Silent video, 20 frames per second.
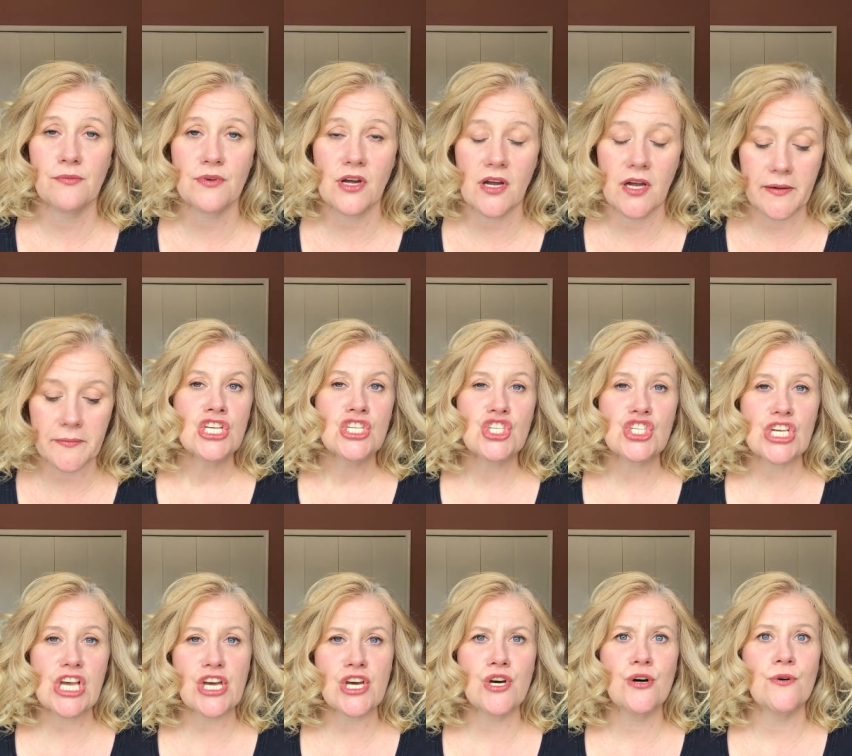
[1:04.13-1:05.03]
wrong.
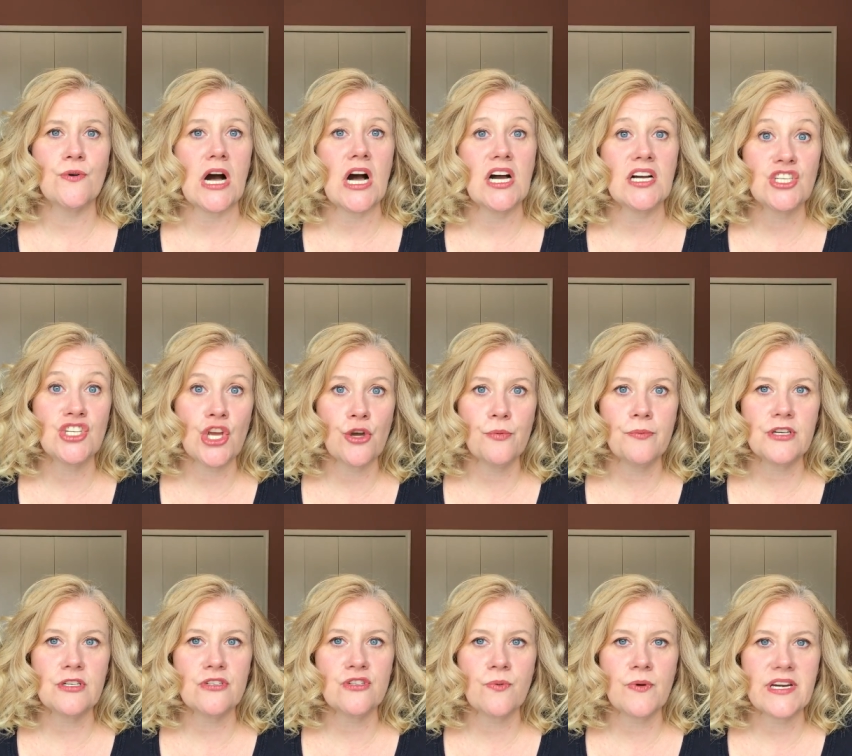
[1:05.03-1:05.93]
So
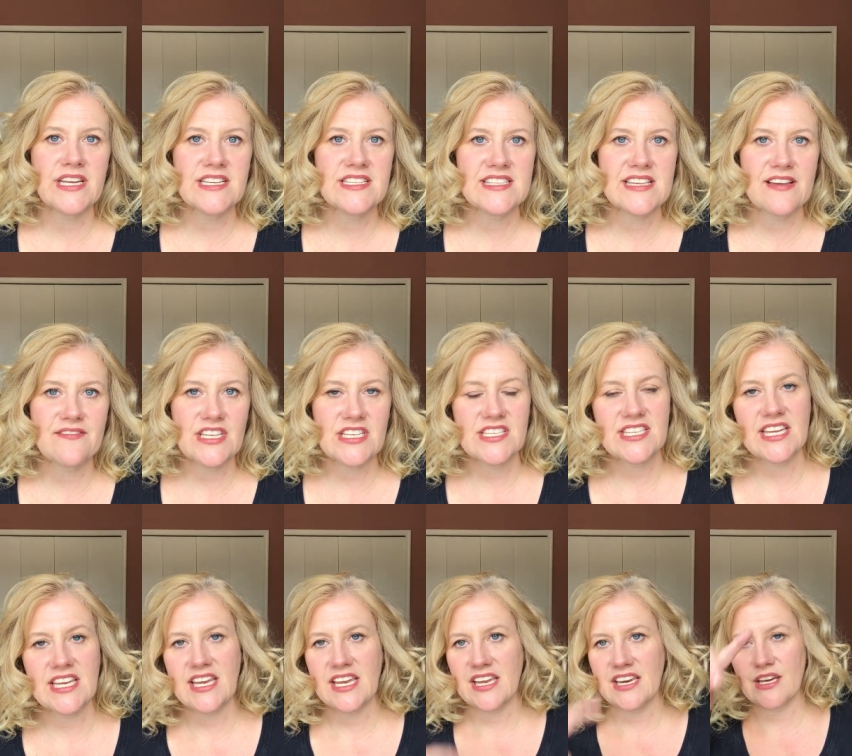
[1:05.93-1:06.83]
October twenty
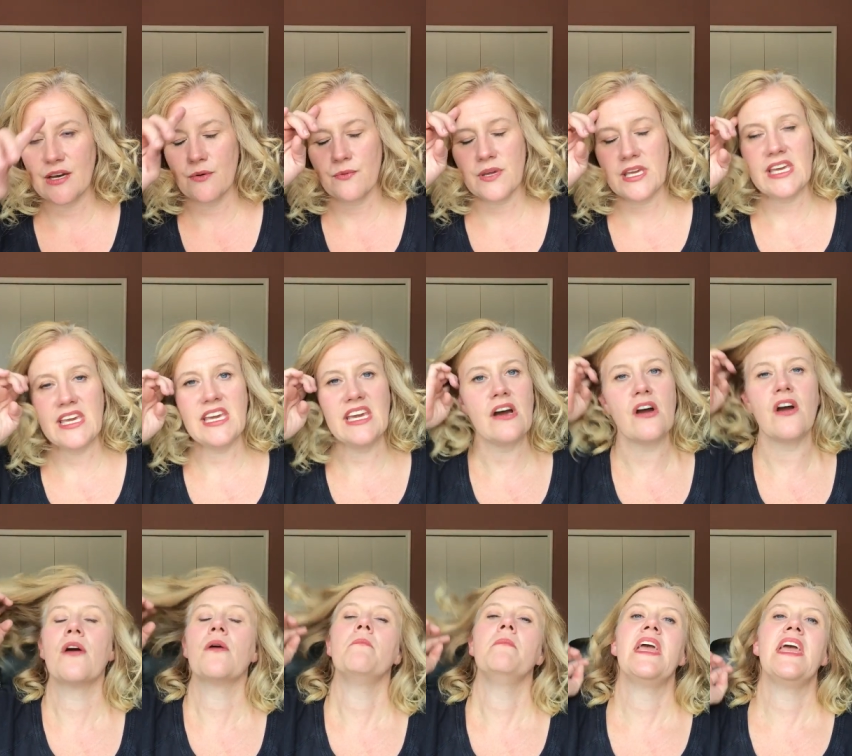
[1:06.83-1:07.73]
seventeen, we
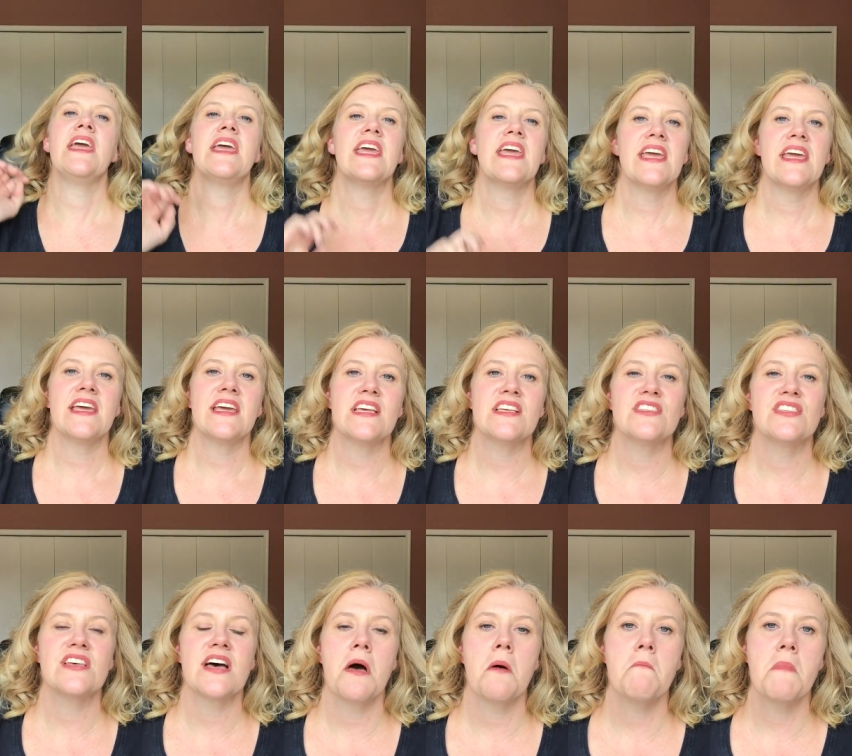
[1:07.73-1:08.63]
are making
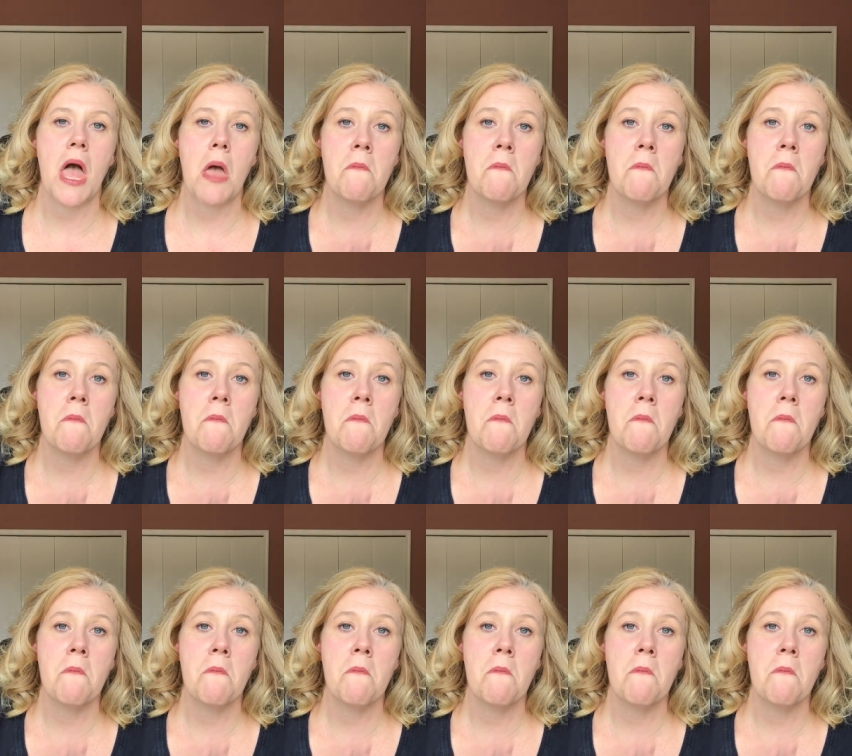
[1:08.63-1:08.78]
some